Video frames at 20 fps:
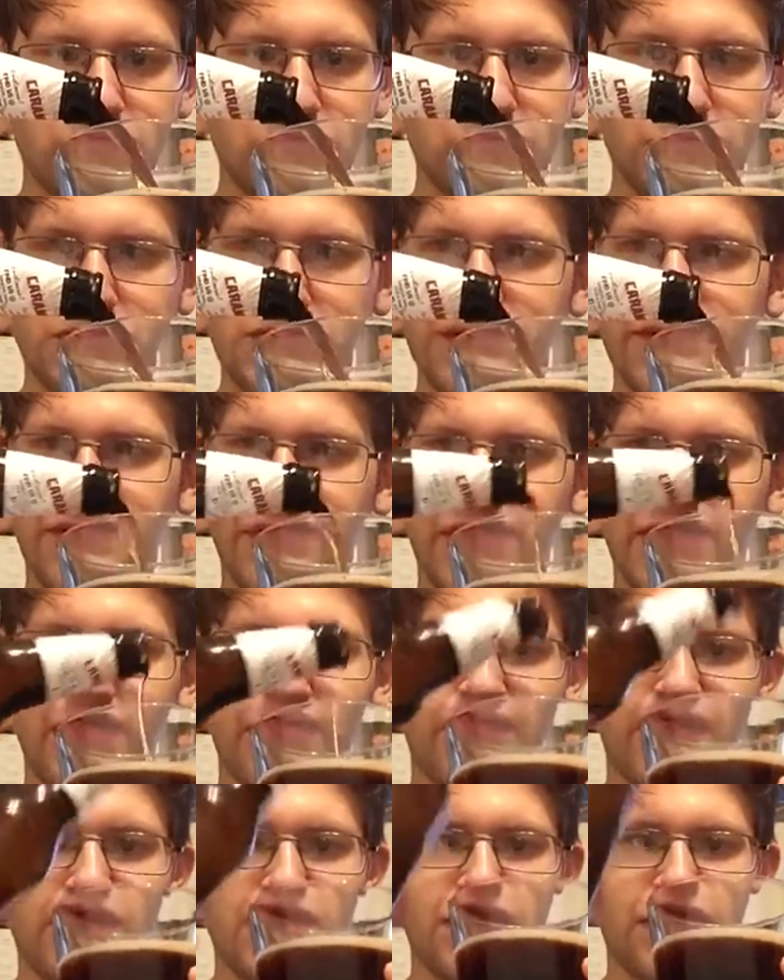See if I can
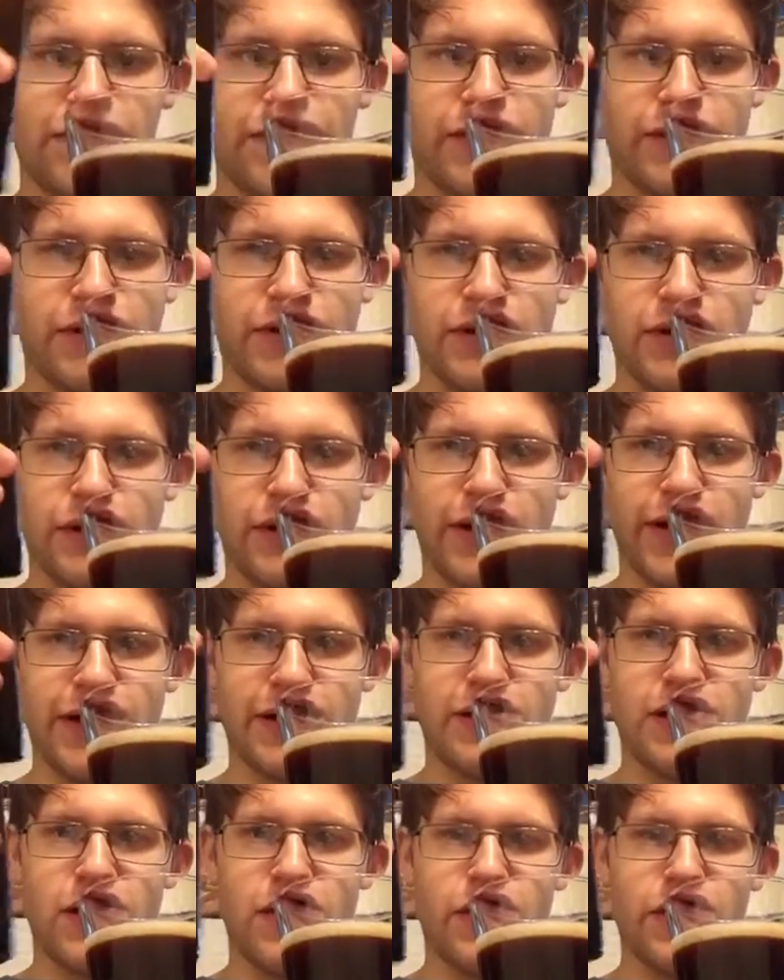get myself a little
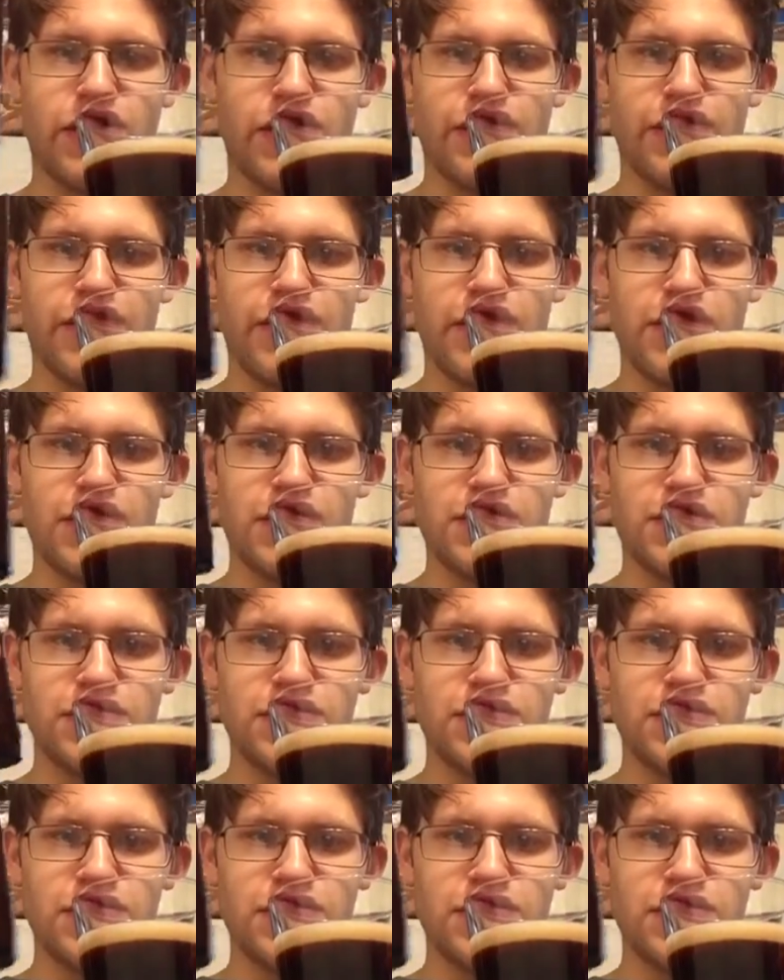head going on there.